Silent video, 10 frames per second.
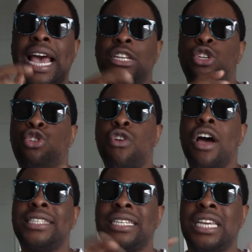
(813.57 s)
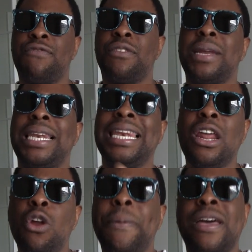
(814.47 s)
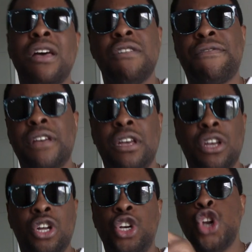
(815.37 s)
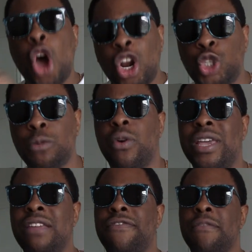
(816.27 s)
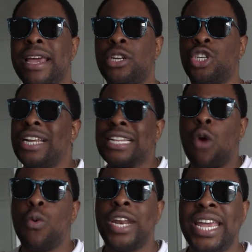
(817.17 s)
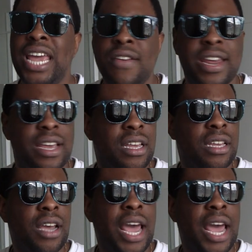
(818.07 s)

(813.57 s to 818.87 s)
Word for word: and you try to give them a little bit of knowledgeable information, they don't want to hear it.